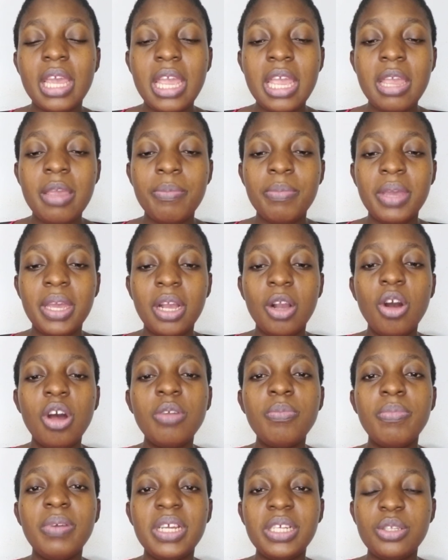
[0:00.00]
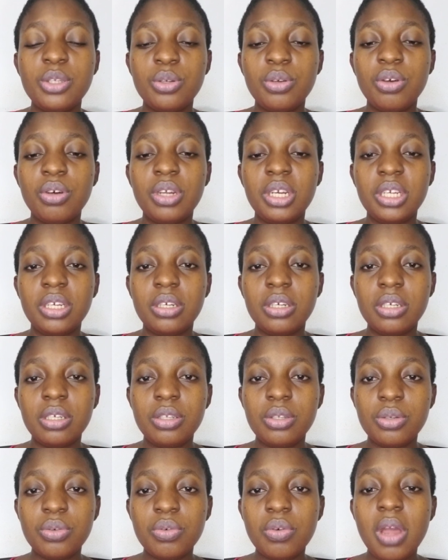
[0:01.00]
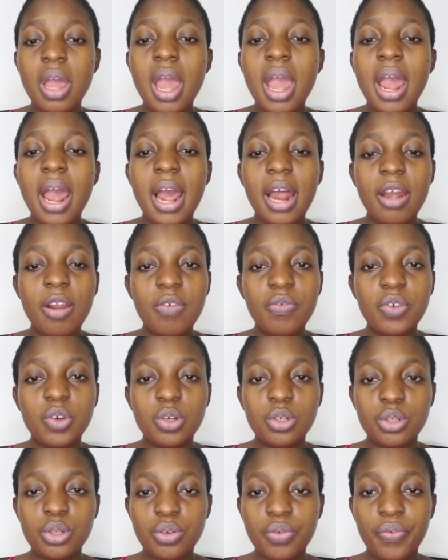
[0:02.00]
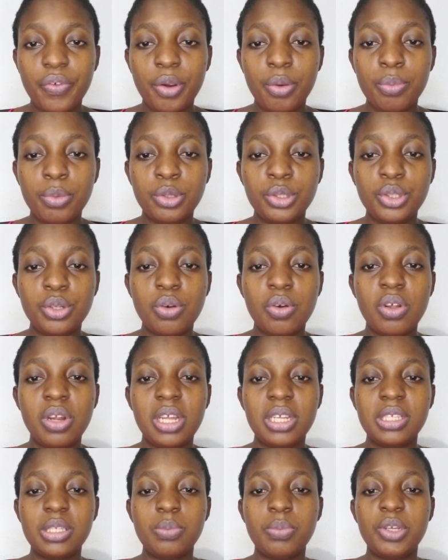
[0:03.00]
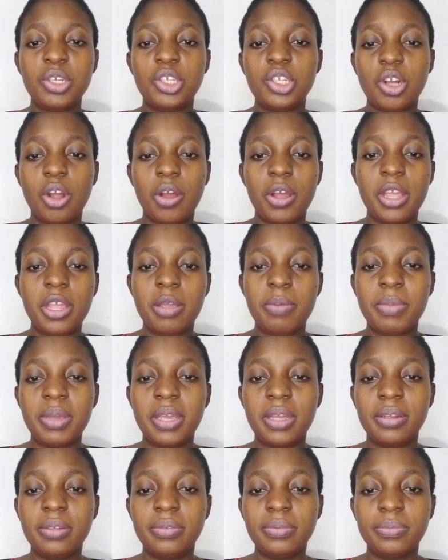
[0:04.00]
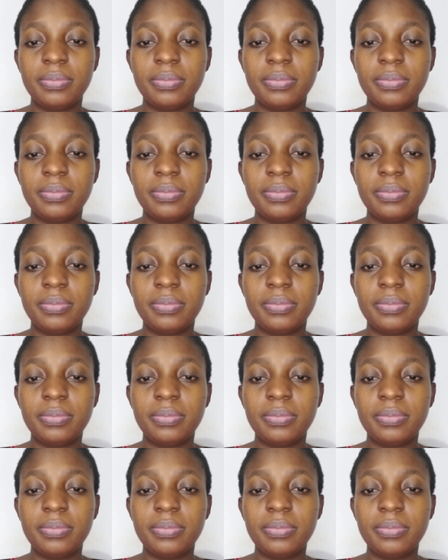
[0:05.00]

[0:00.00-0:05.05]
Amen. God bless you. God increase you. I love you also very much. You all are special. Amen.